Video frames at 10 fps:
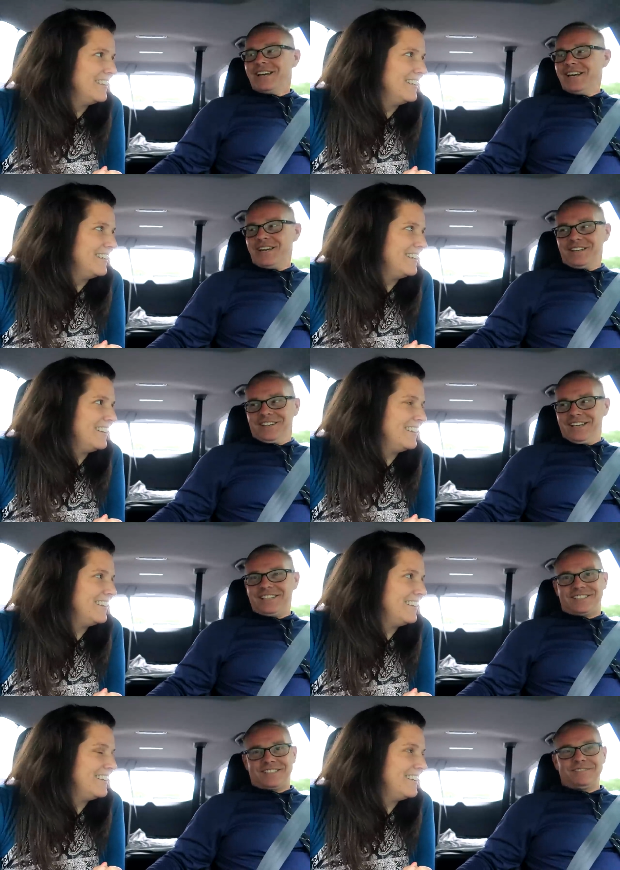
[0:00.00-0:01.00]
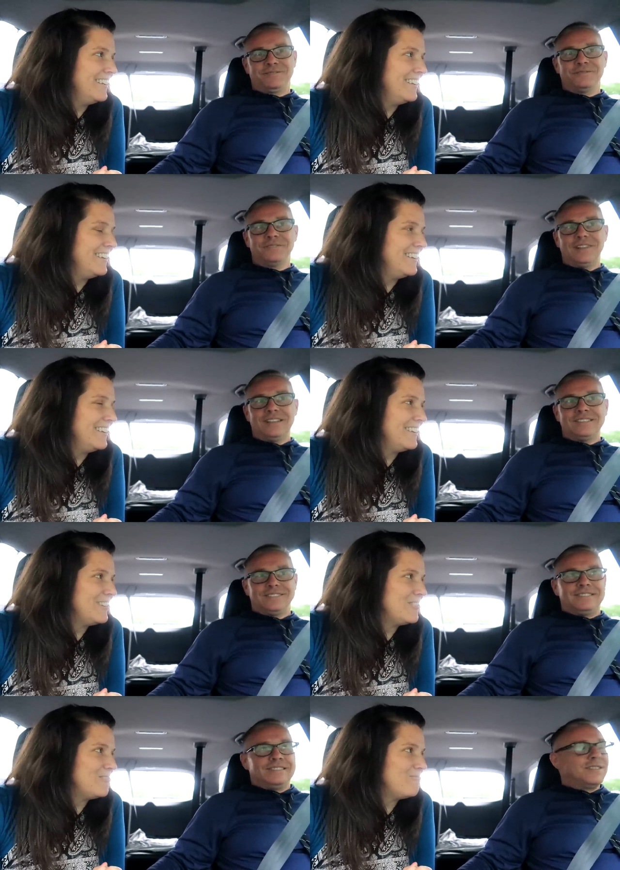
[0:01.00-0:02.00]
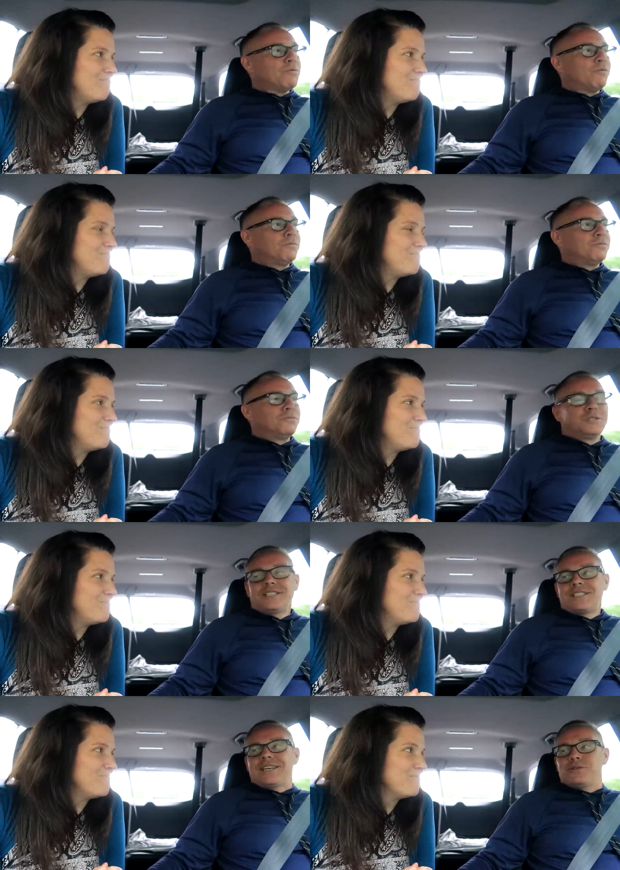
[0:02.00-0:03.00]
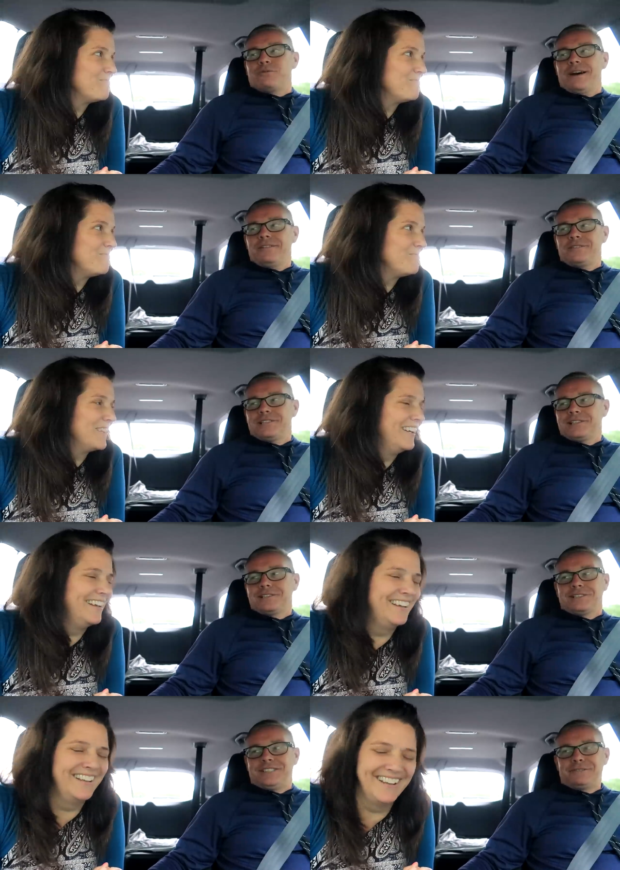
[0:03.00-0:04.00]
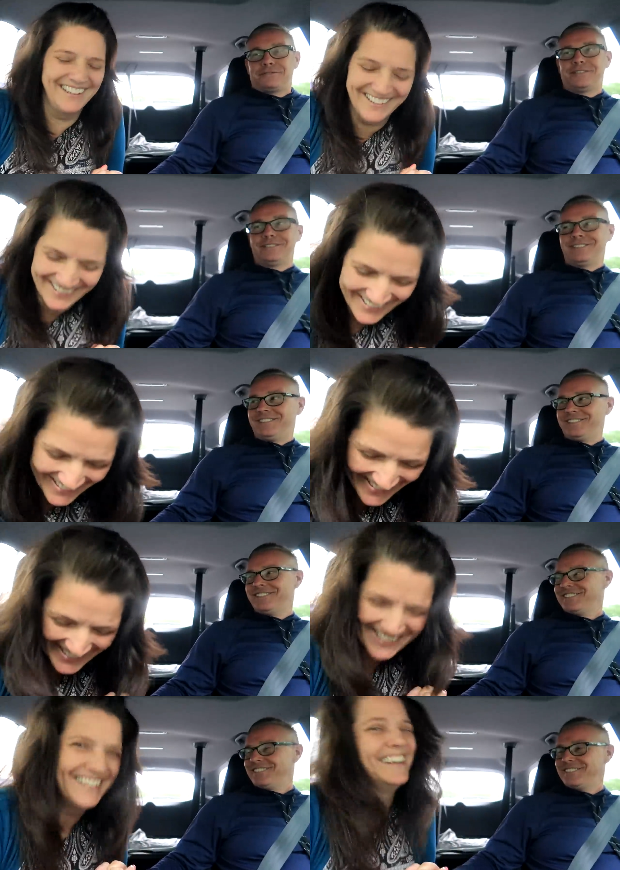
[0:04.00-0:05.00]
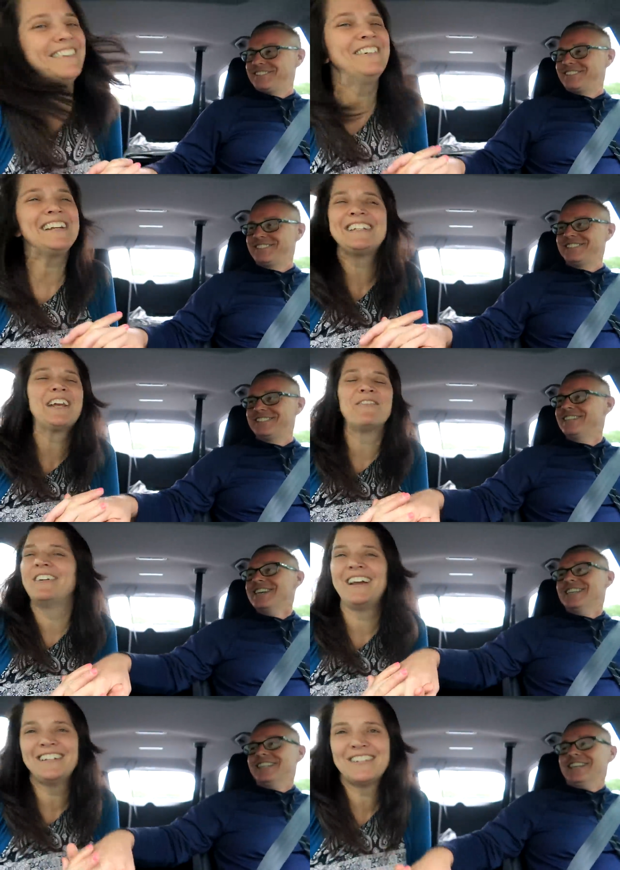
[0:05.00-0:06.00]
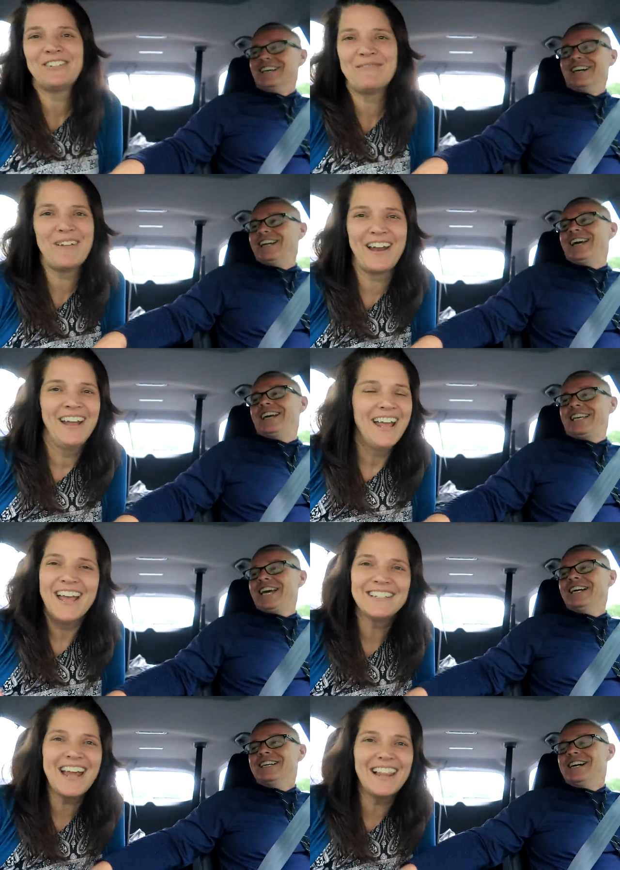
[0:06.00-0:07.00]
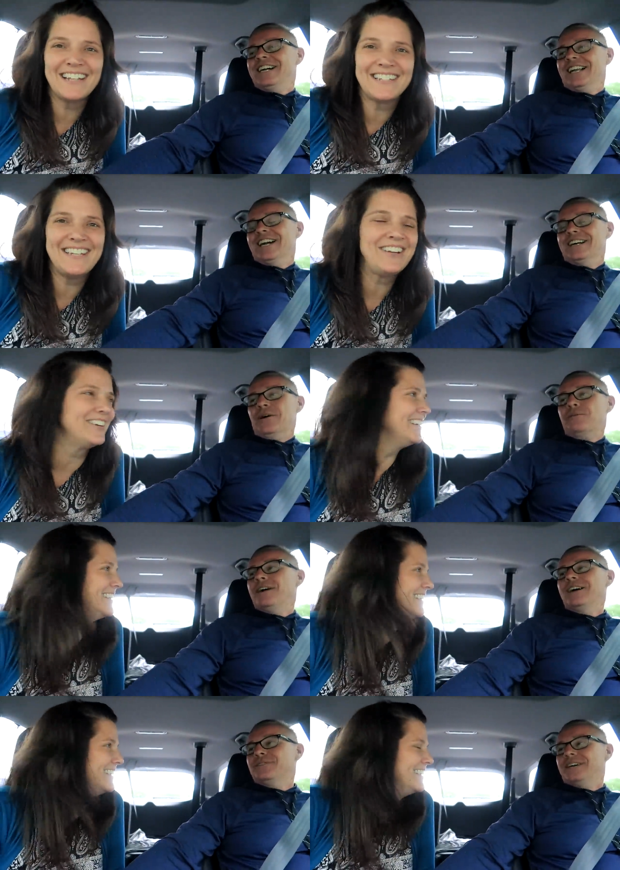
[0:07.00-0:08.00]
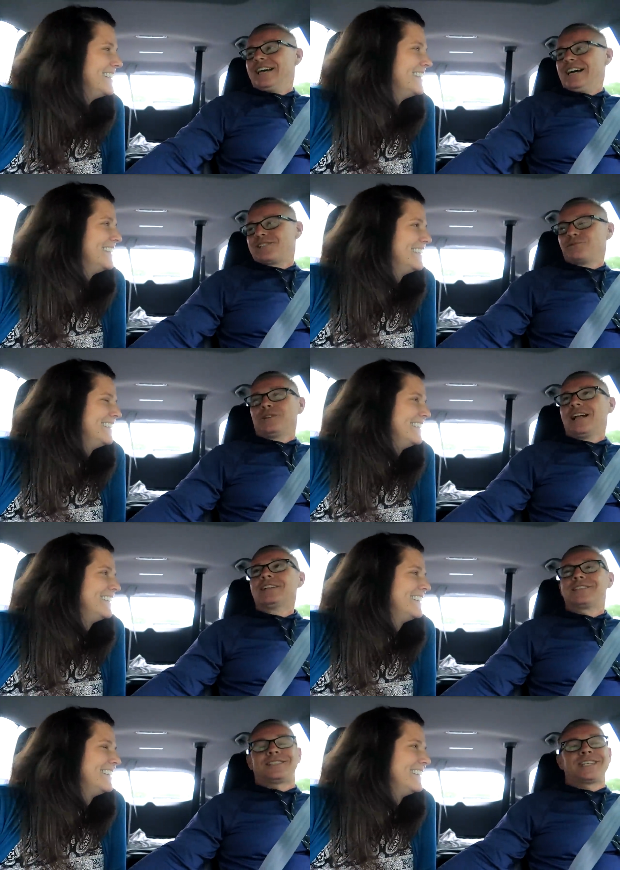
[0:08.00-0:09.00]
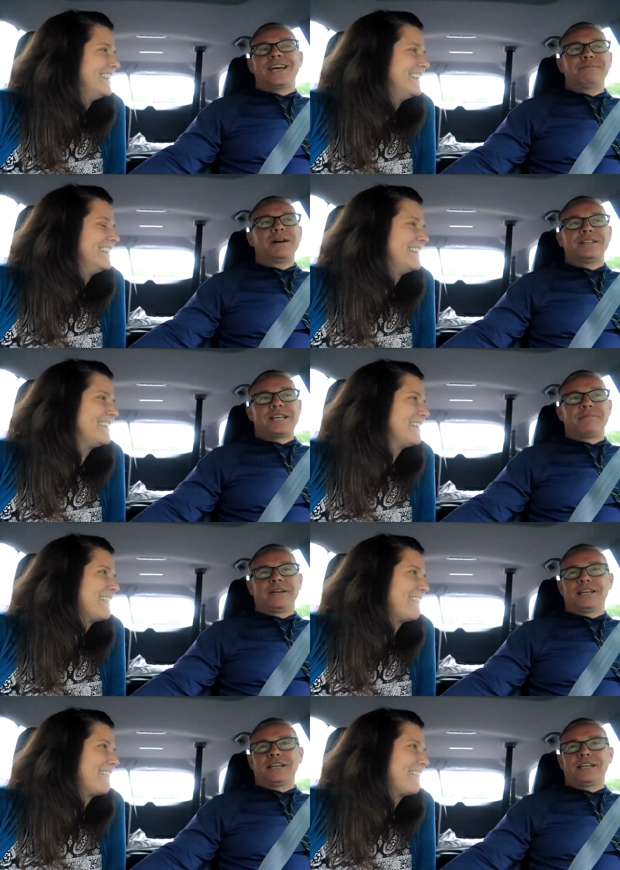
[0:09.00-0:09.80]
Speaker 1: And it's we'll just say the weather is a little different. We
Speaker 2: can share where we're
Speaker 1: at. It doesn't really matter. It's not like a secret. Oh my gosh. Well, I'll just say it. By the time I